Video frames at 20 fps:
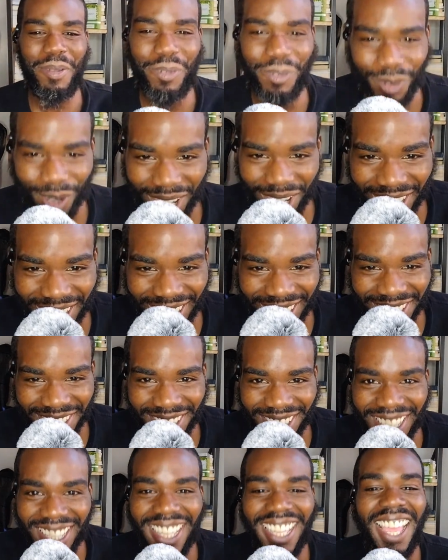Right?
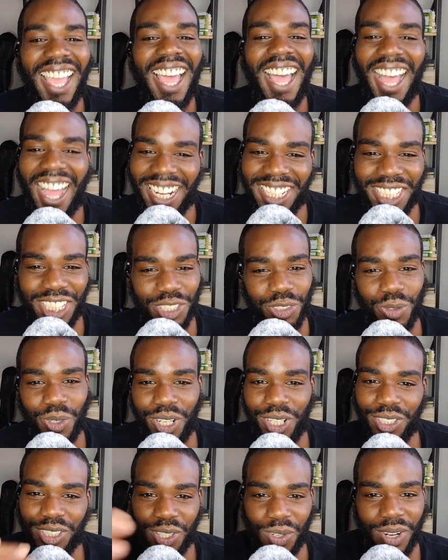I just
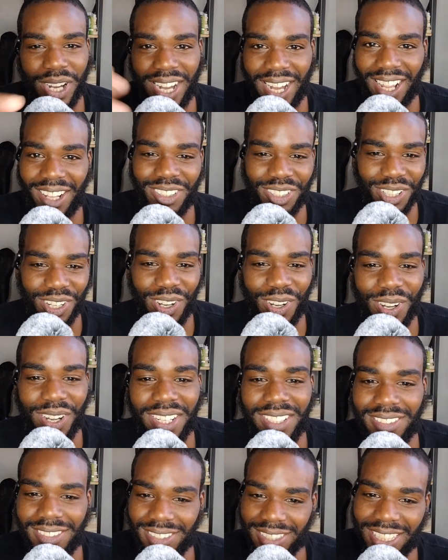want to throw that out there
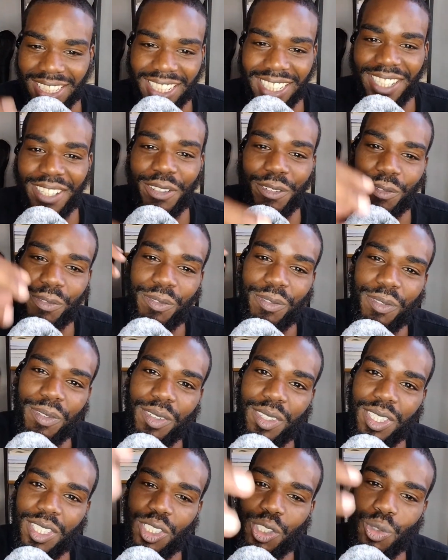and see if
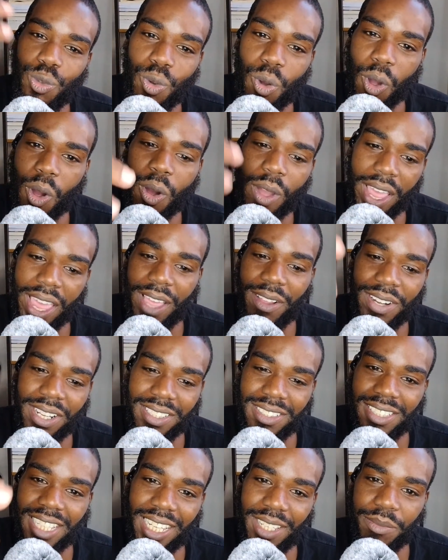you all have that
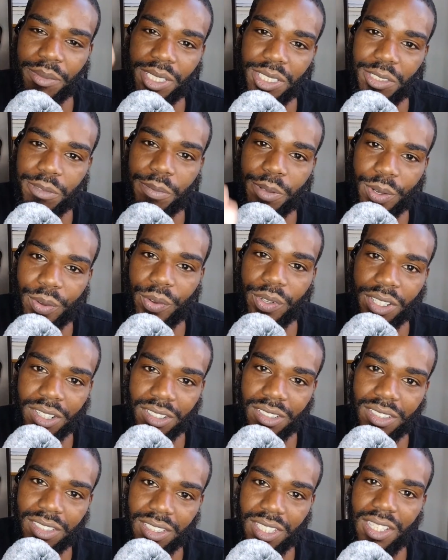same
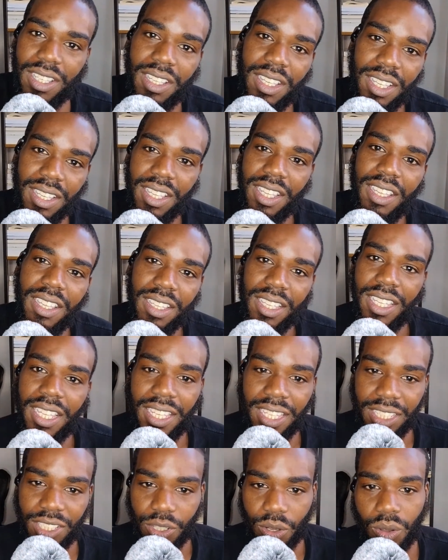experience
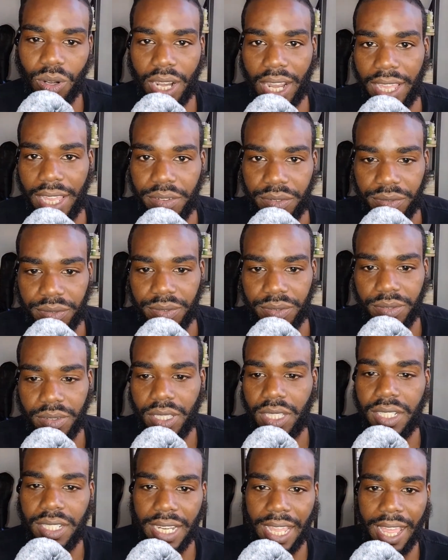in your life.
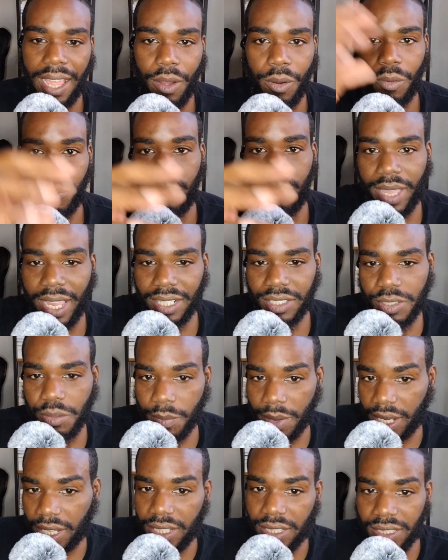Now, back to
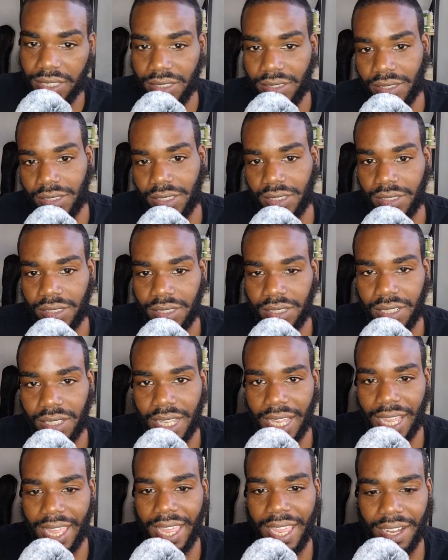my cousin.
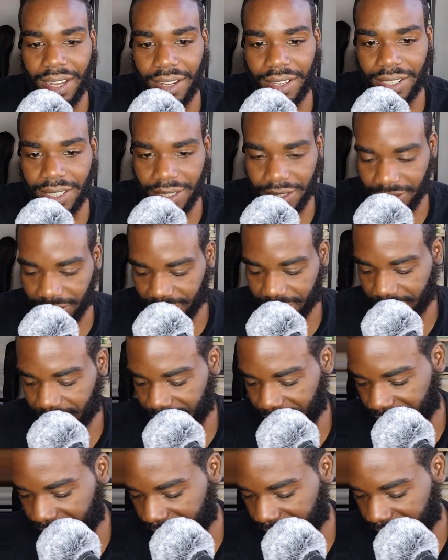I had a cousin.